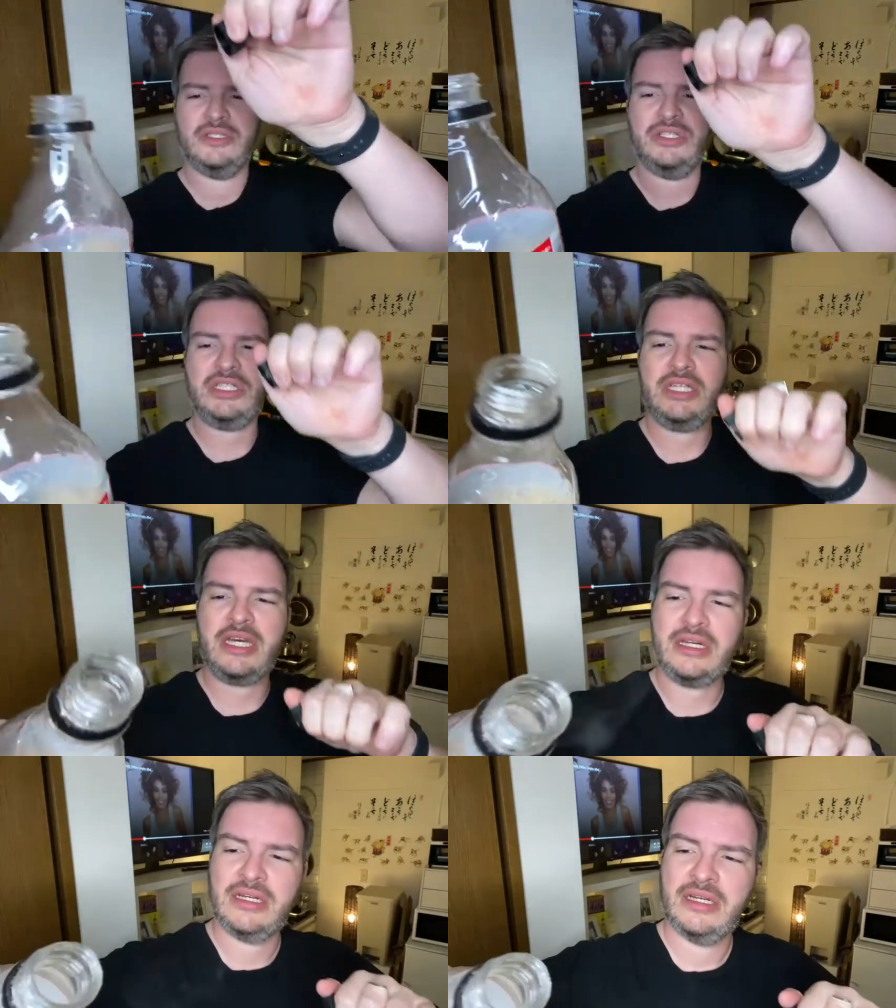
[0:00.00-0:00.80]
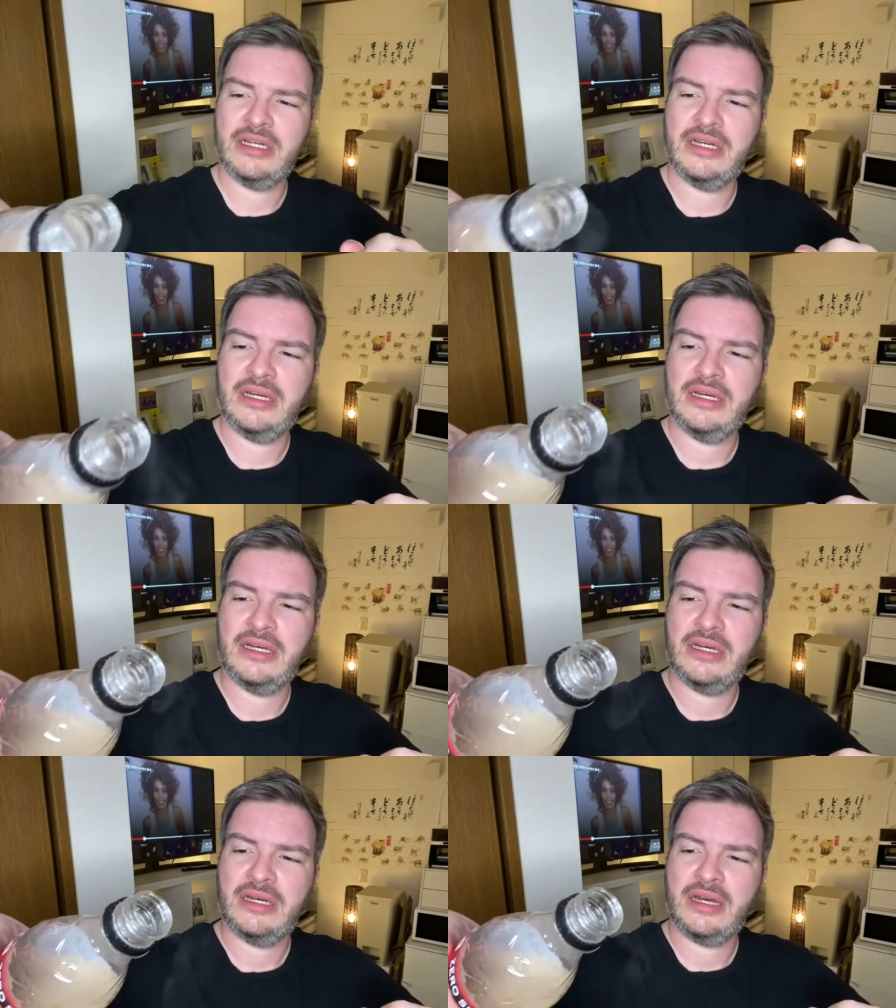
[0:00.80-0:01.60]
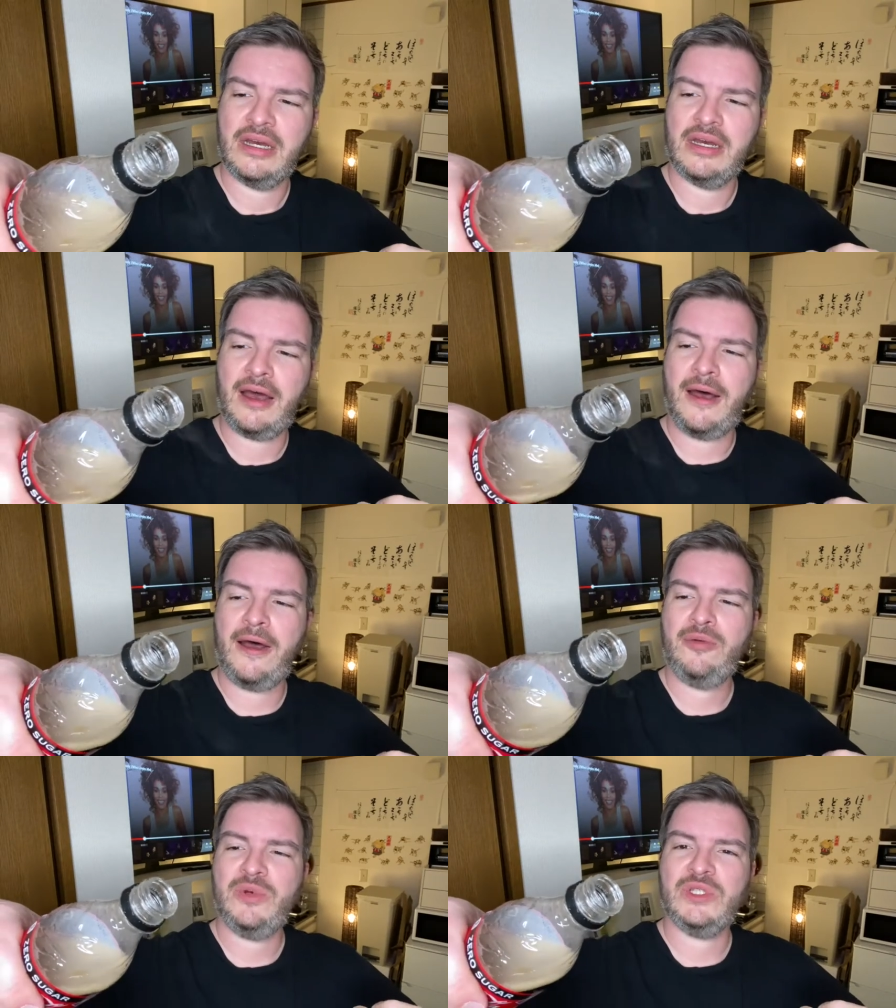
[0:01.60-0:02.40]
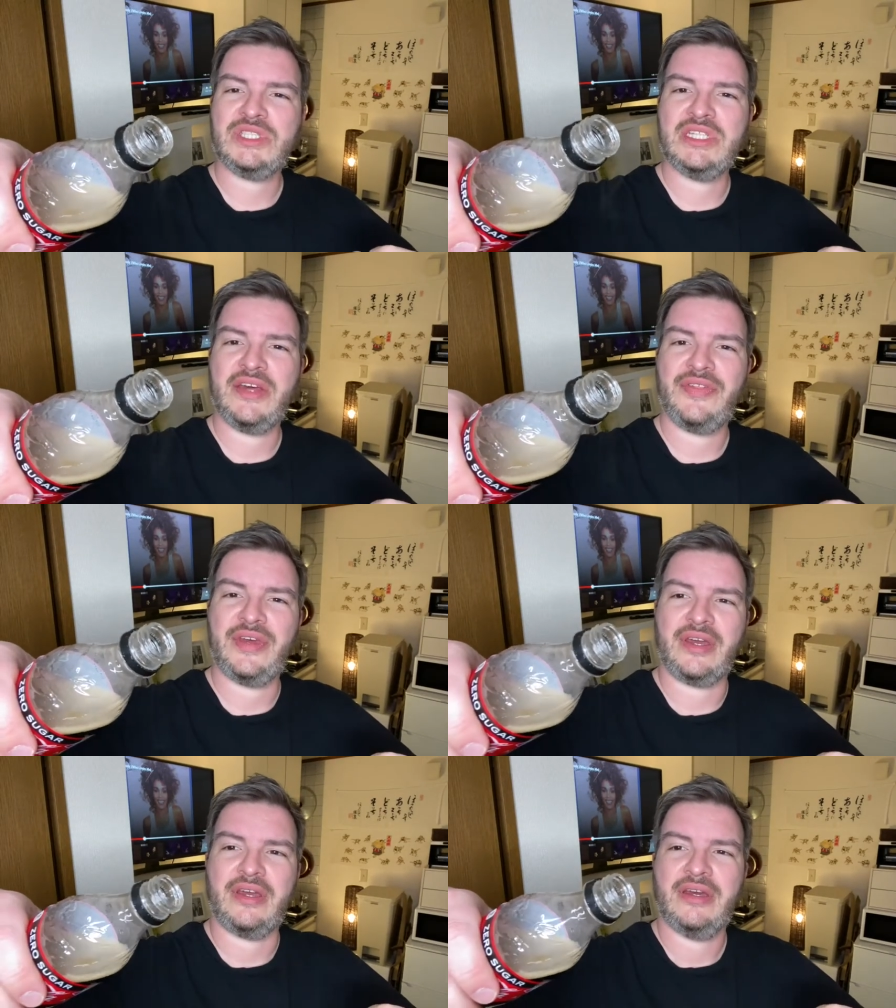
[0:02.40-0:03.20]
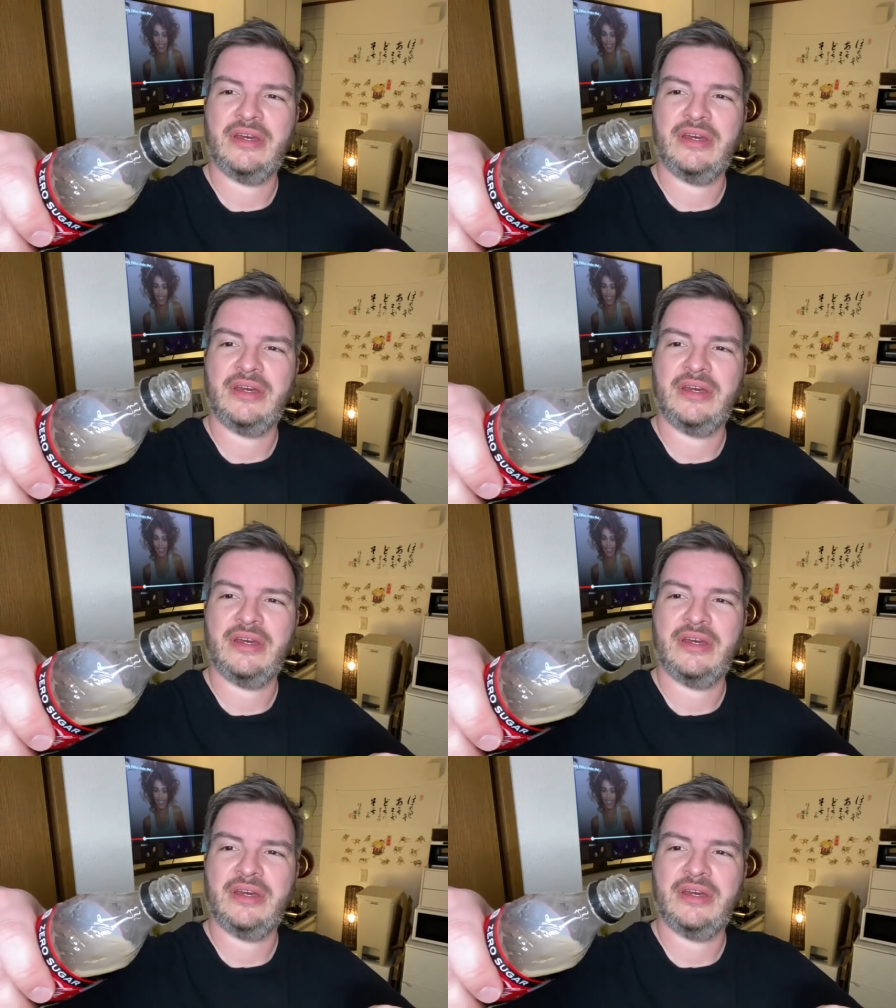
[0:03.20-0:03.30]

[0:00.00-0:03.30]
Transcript: Do you see that? Almost nothing.